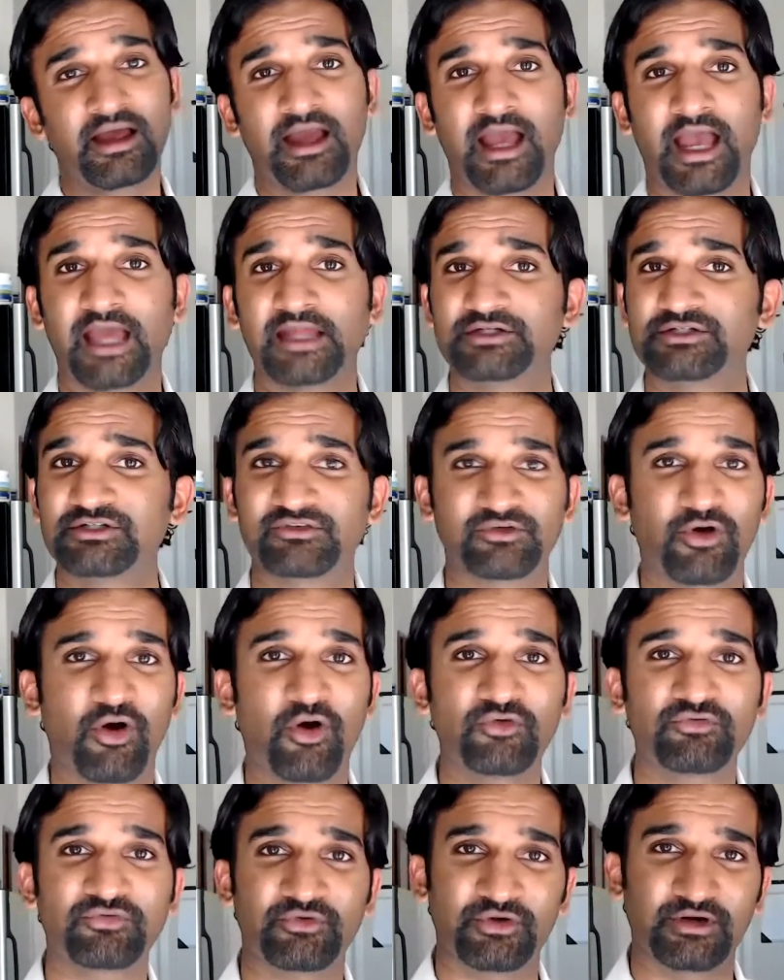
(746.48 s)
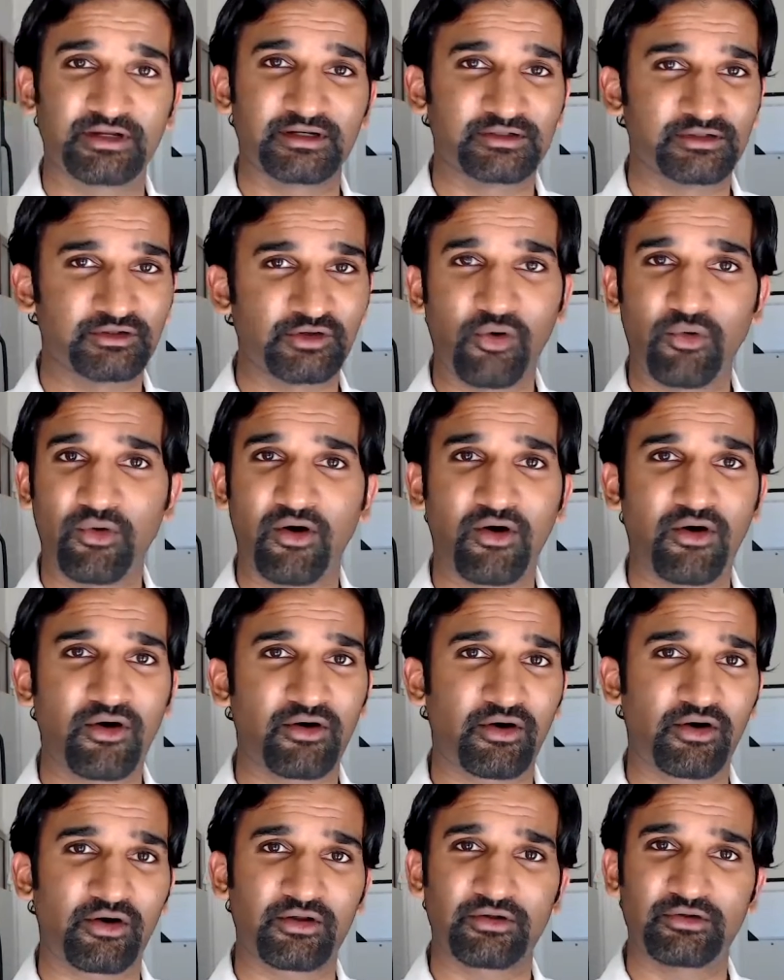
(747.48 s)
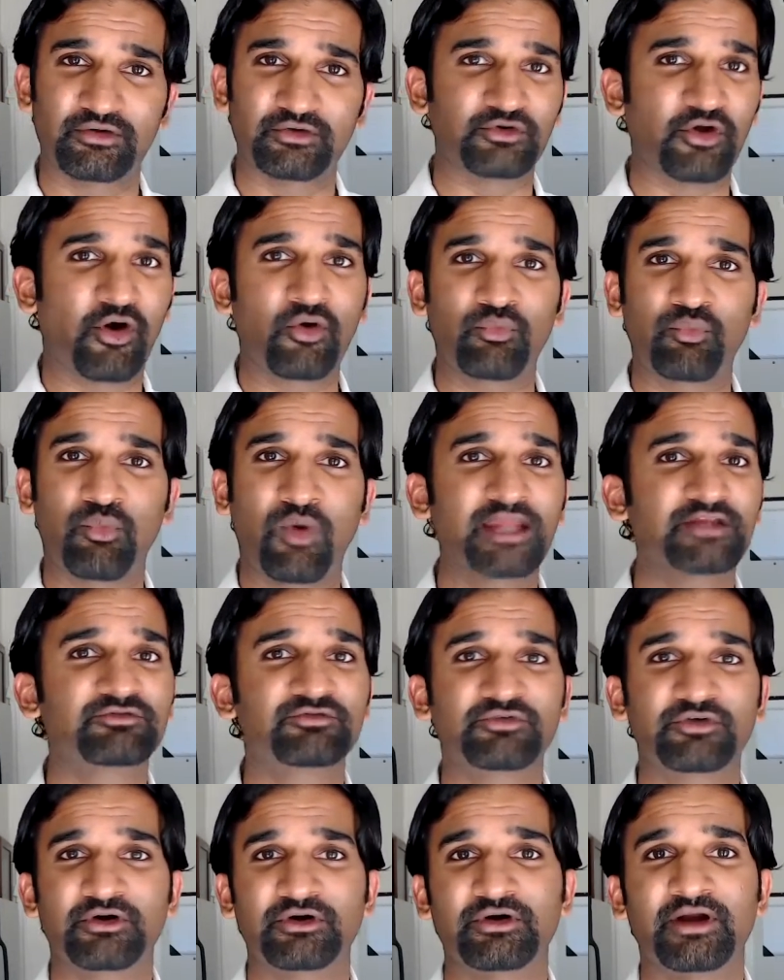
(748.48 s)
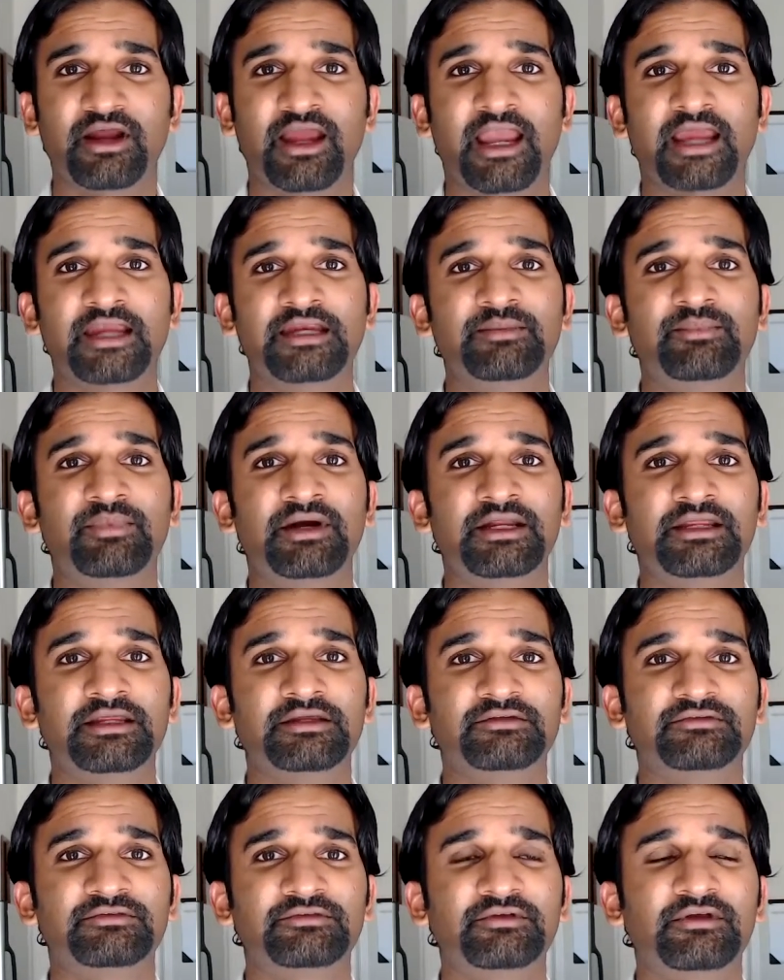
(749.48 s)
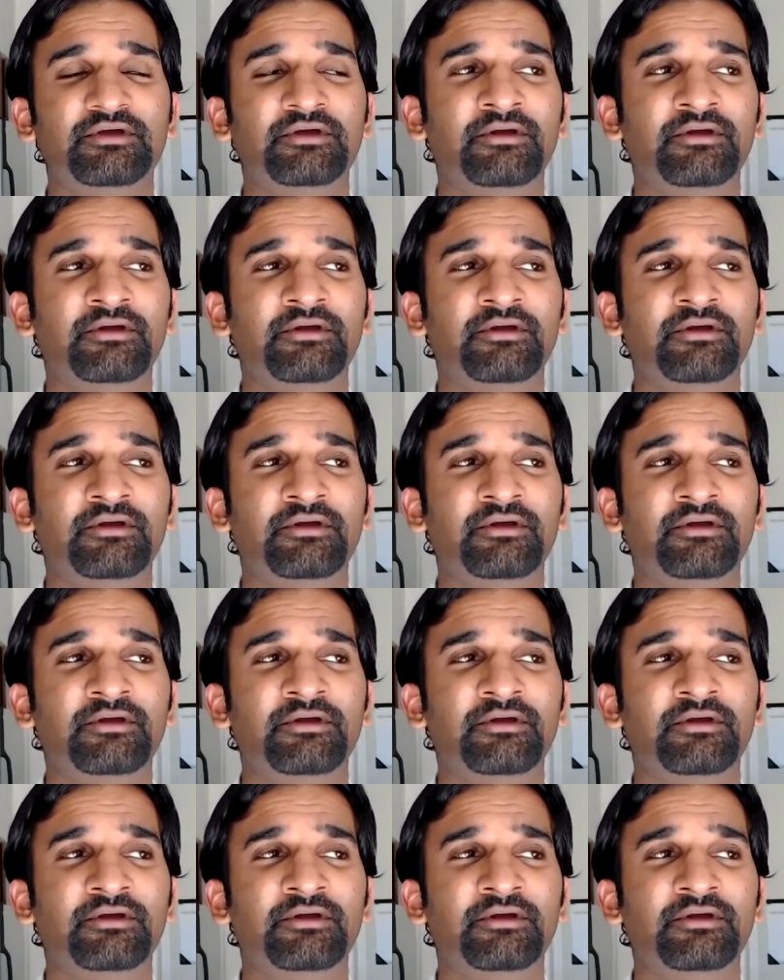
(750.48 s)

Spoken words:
and just go for it. Go hard. Don't wait for anybody's